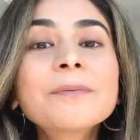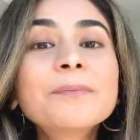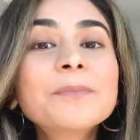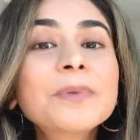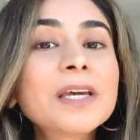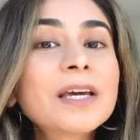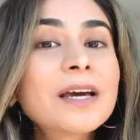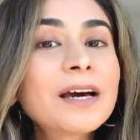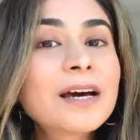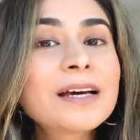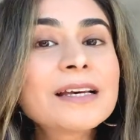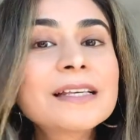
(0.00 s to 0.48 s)

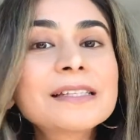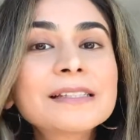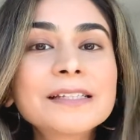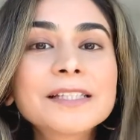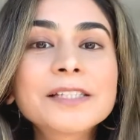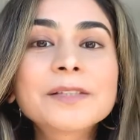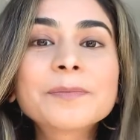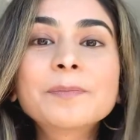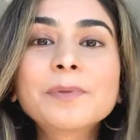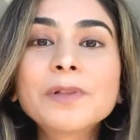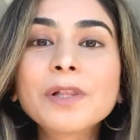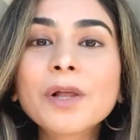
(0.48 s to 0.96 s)
because
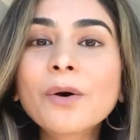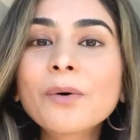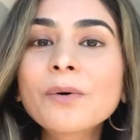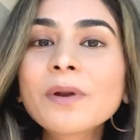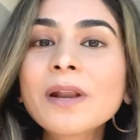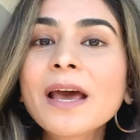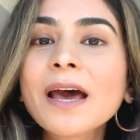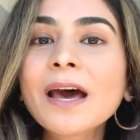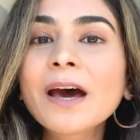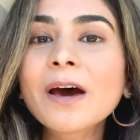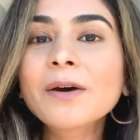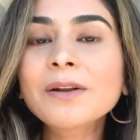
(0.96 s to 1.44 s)
it's
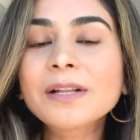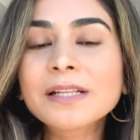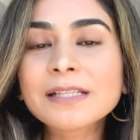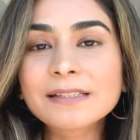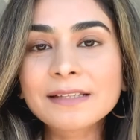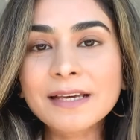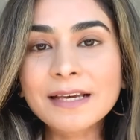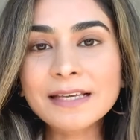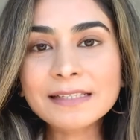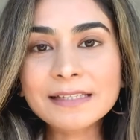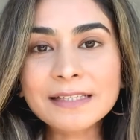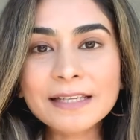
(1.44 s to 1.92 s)
blown out,
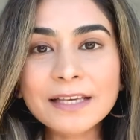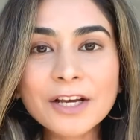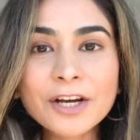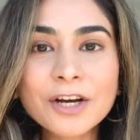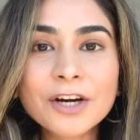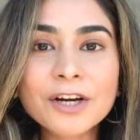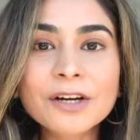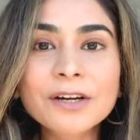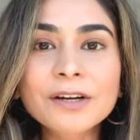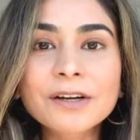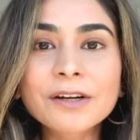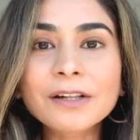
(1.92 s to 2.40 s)
it's nicely
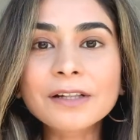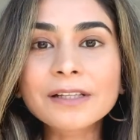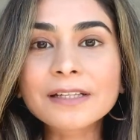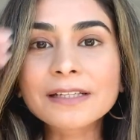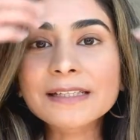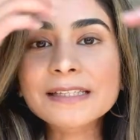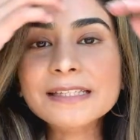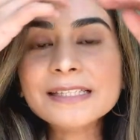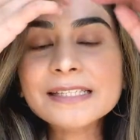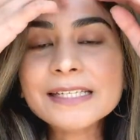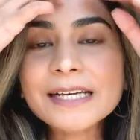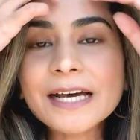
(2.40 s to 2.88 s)
curled
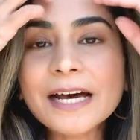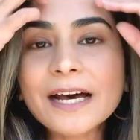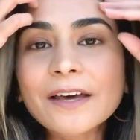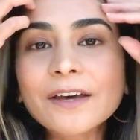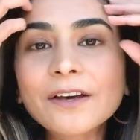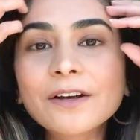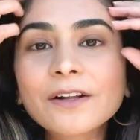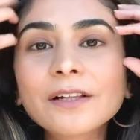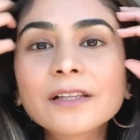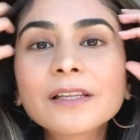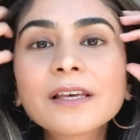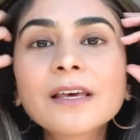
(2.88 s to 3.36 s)
and
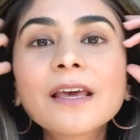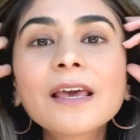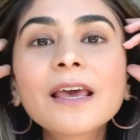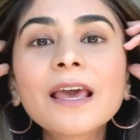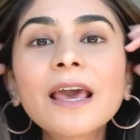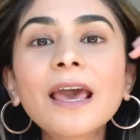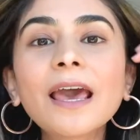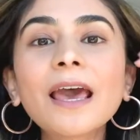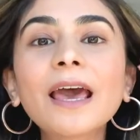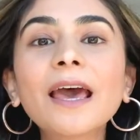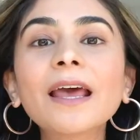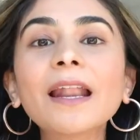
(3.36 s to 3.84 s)
styled,
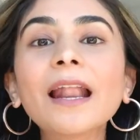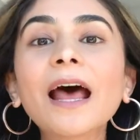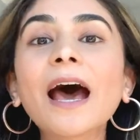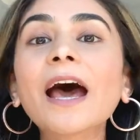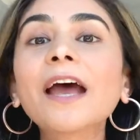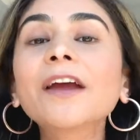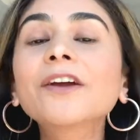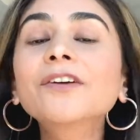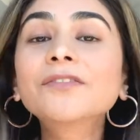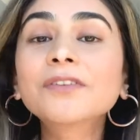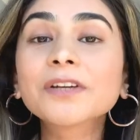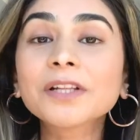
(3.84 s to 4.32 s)
and
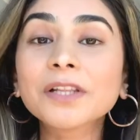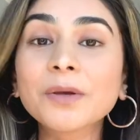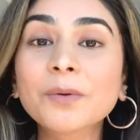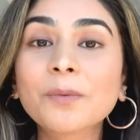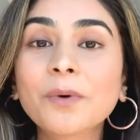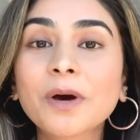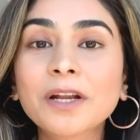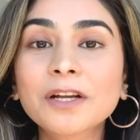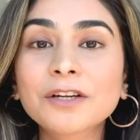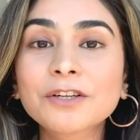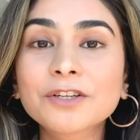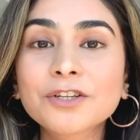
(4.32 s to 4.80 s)
I really
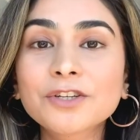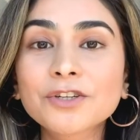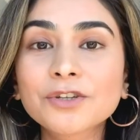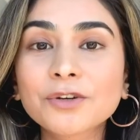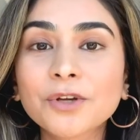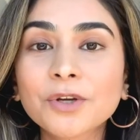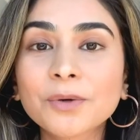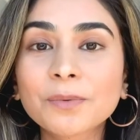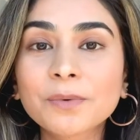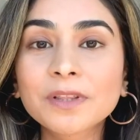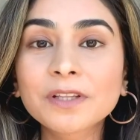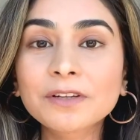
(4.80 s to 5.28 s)
wanted to
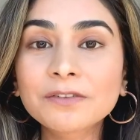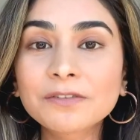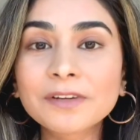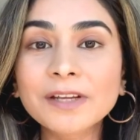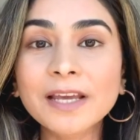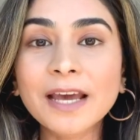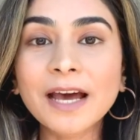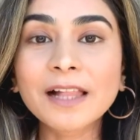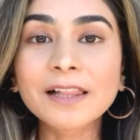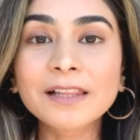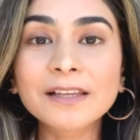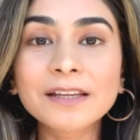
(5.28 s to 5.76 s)
show you what the
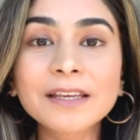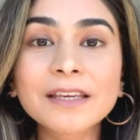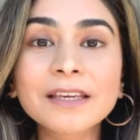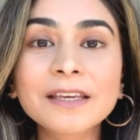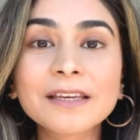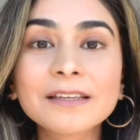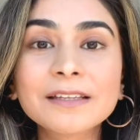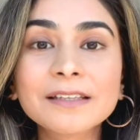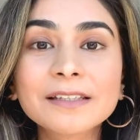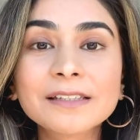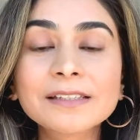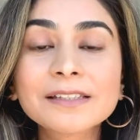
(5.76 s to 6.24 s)

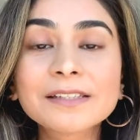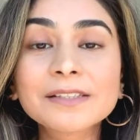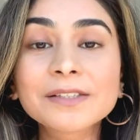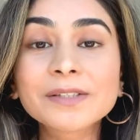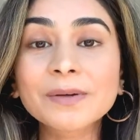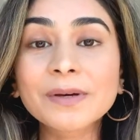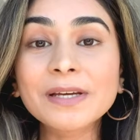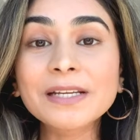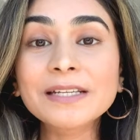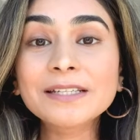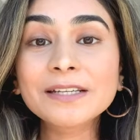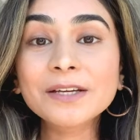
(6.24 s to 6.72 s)
reality is.
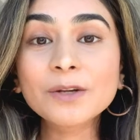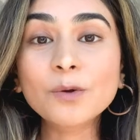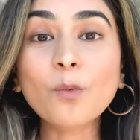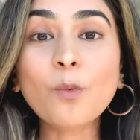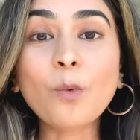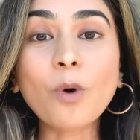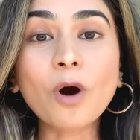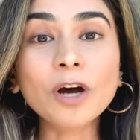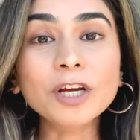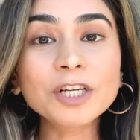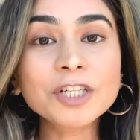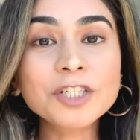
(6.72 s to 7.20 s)
So I
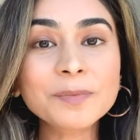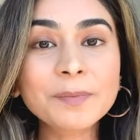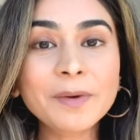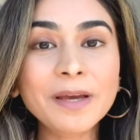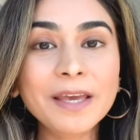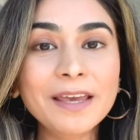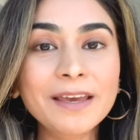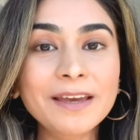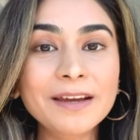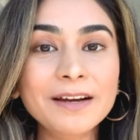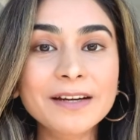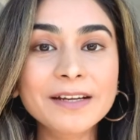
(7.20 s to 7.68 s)
did wash
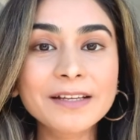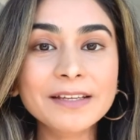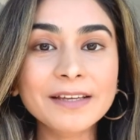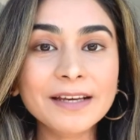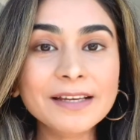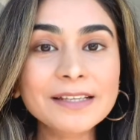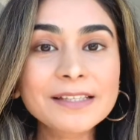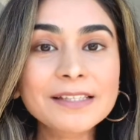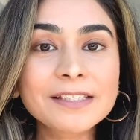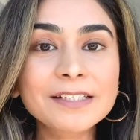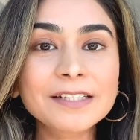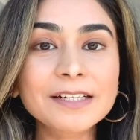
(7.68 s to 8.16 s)
my hair
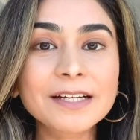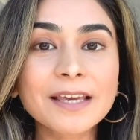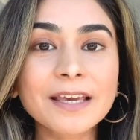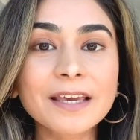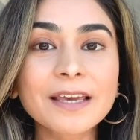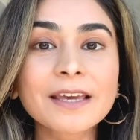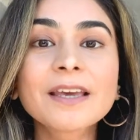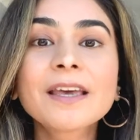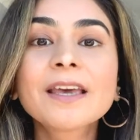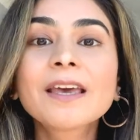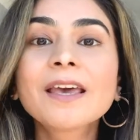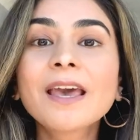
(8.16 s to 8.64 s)

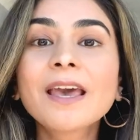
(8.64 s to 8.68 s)
yesterday,